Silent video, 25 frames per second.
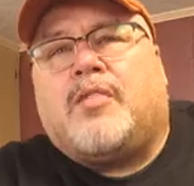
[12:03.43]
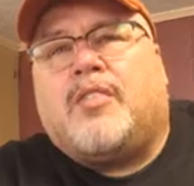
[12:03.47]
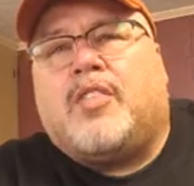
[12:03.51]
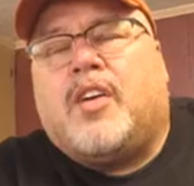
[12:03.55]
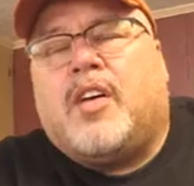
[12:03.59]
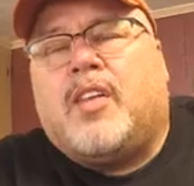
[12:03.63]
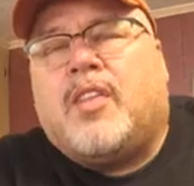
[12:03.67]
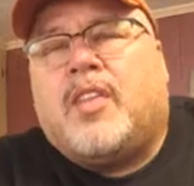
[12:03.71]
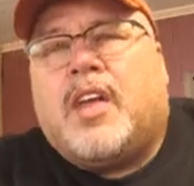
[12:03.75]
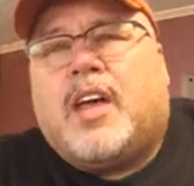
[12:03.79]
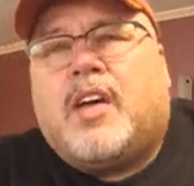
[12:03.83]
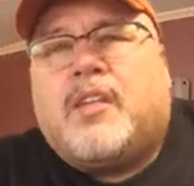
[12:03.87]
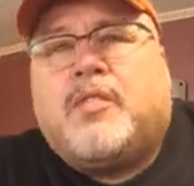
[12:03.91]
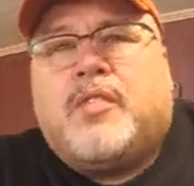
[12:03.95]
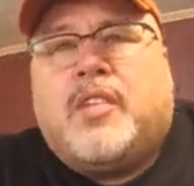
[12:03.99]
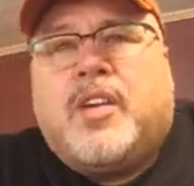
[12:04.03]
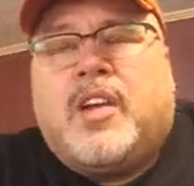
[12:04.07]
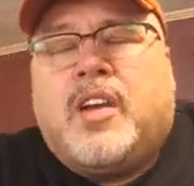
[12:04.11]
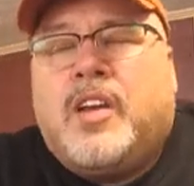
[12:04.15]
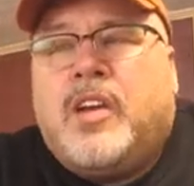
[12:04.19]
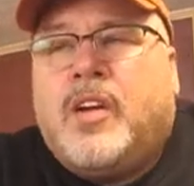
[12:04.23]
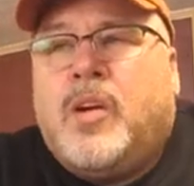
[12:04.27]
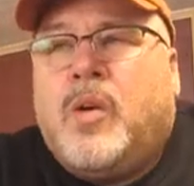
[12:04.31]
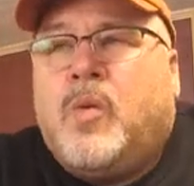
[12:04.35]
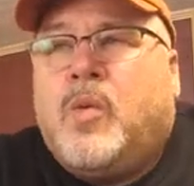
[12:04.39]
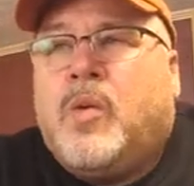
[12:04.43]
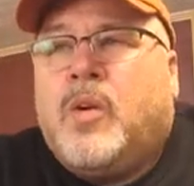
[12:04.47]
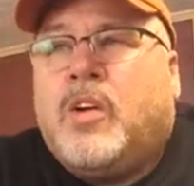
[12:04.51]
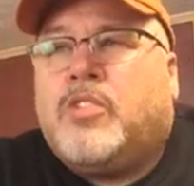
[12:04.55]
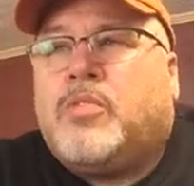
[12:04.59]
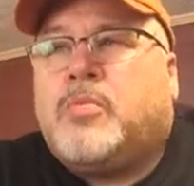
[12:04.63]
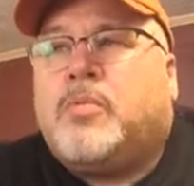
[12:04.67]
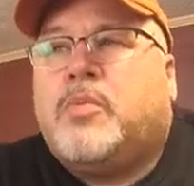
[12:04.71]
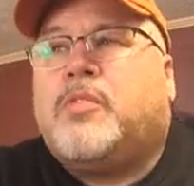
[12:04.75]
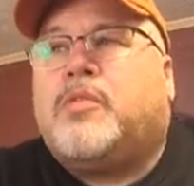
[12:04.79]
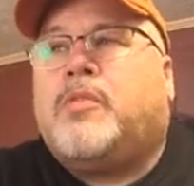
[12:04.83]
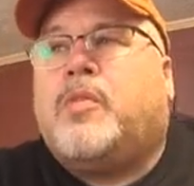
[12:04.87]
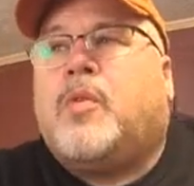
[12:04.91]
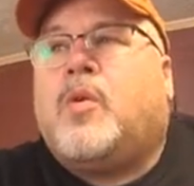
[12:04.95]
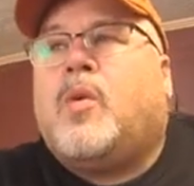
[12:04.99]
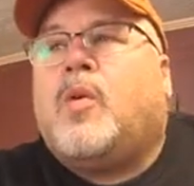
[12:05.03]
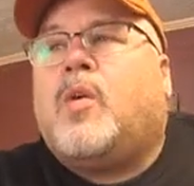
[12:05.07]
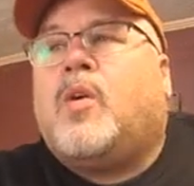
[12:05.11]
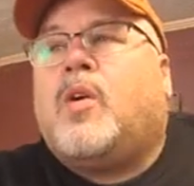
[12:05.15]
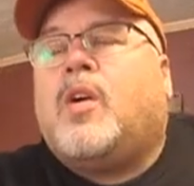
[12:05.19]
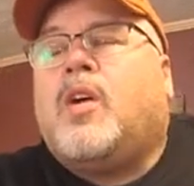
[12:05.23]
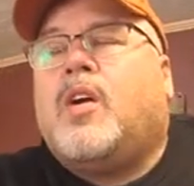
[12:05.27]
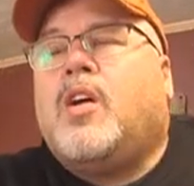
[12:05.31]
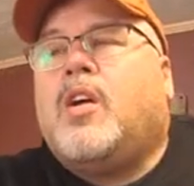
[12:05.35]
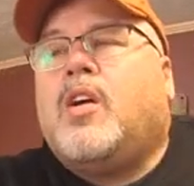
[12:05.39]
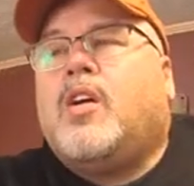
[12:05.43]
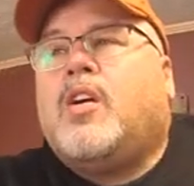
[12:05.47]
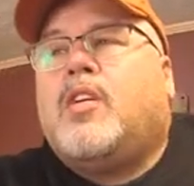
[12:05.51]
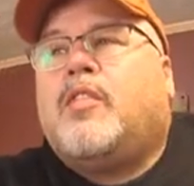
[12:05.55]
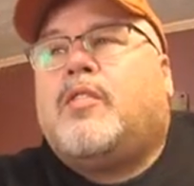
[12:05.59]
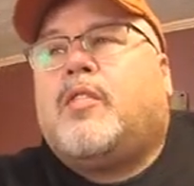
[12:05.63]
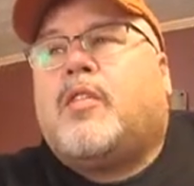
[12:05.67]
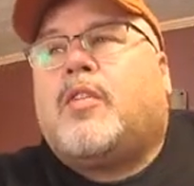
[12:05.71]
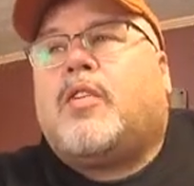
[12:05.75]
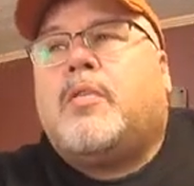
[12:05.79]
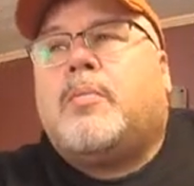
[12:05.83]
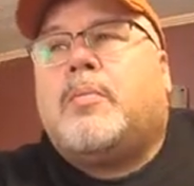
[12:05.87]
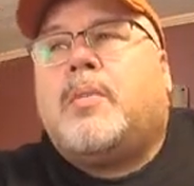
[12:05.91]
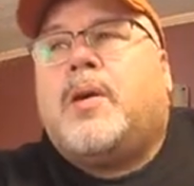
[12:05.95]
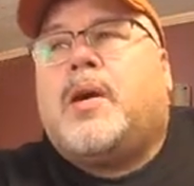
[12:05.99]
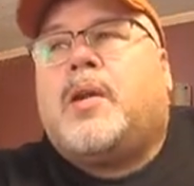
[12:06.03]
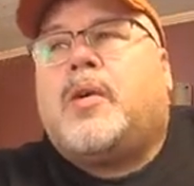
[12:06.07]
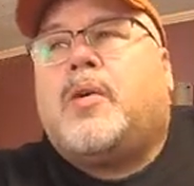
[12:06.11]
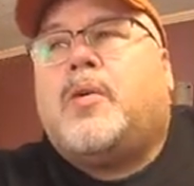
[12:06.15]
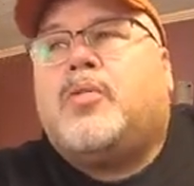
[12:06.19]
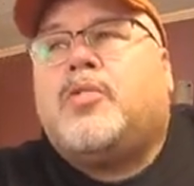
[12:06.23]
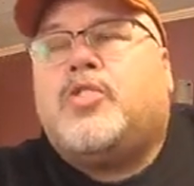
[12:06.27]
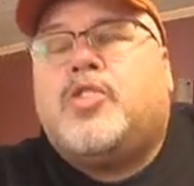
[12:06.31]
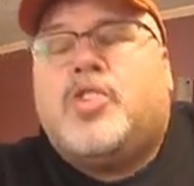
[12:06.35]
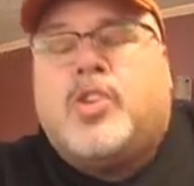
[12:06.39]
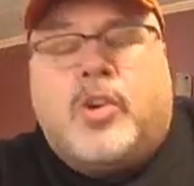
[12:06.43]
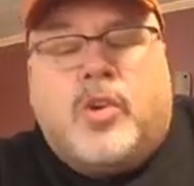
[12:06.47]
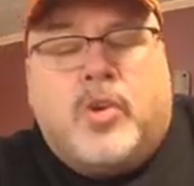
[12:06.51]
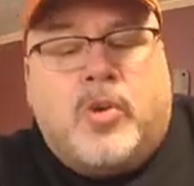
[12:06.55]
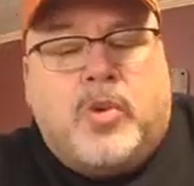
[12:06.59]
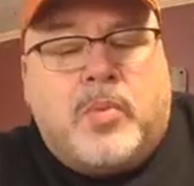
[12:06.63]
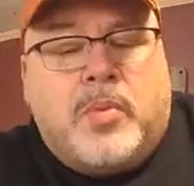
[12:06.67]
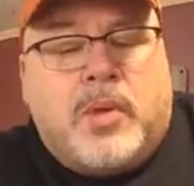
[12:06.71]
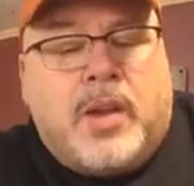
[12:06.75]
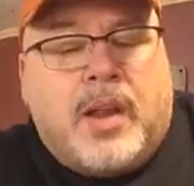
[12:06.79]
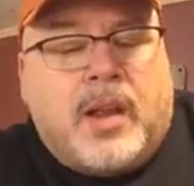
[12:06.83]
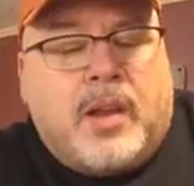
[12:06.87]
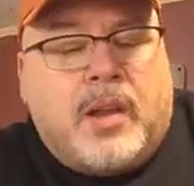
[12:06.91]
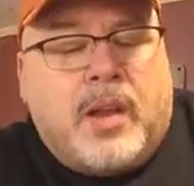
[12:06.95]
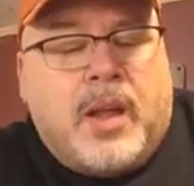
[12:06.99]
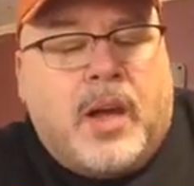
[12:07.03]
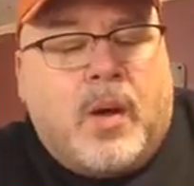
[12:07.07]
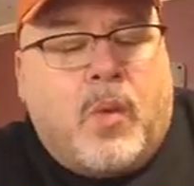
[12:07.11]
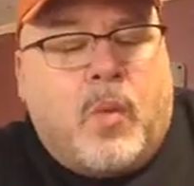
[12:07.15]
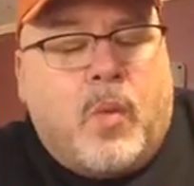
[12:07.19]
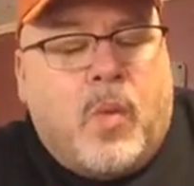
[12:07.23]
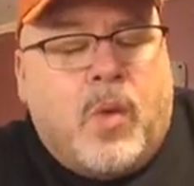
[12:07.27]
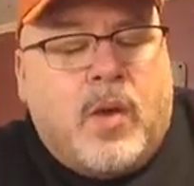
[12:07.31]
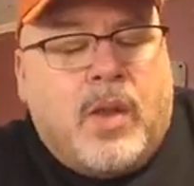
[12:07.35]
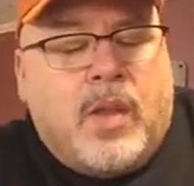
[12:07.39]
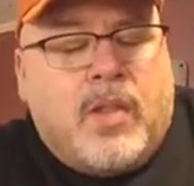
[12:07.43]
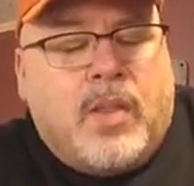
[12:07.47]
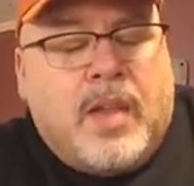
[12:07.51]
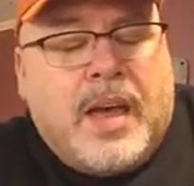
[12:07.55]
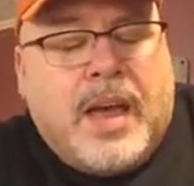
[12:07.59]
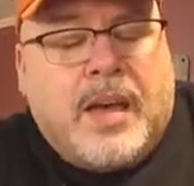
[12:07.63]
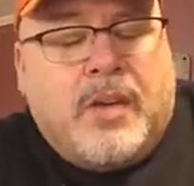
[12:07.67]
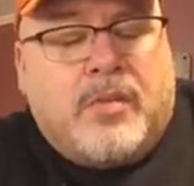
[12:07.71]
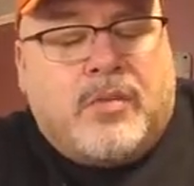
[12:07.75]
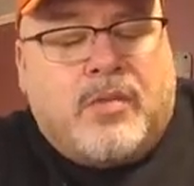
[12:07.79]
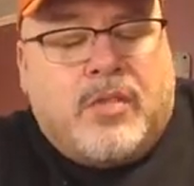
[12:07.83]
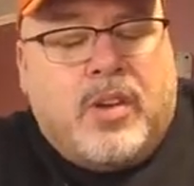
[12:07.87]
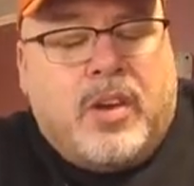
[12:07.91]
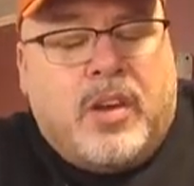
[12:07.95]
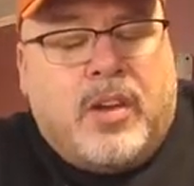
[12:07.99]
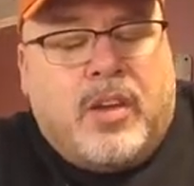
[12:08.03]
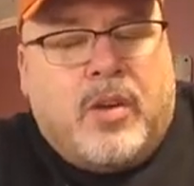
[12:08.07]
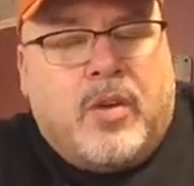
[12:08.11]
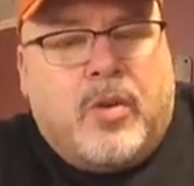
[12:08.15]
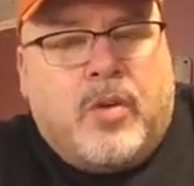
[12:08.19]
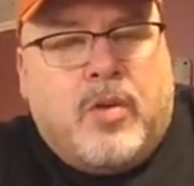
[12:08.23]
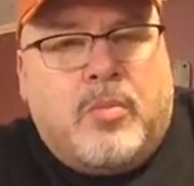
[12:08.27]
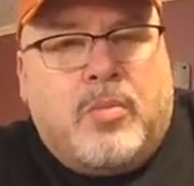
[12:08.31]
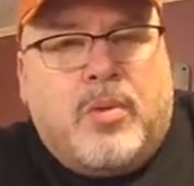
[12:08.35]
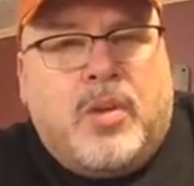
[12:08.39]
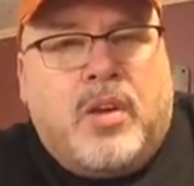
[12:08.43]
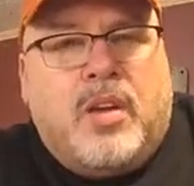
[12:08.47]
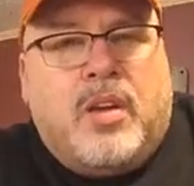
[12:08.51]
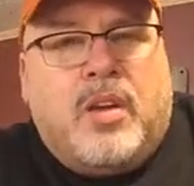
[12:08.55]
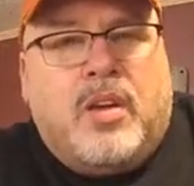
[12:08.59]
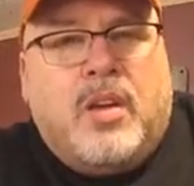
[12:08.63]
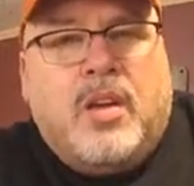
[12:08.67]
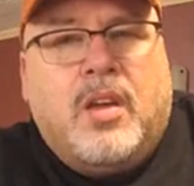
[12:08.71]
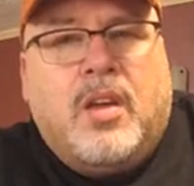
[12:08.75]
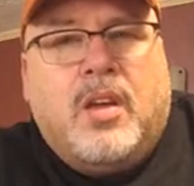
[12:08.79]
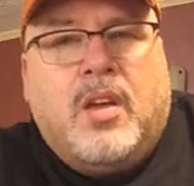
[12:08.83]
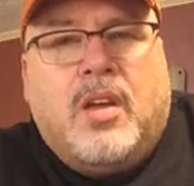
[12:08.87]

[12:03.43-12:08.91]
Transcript: done that video once before for Kamado Joe, but I want that video to be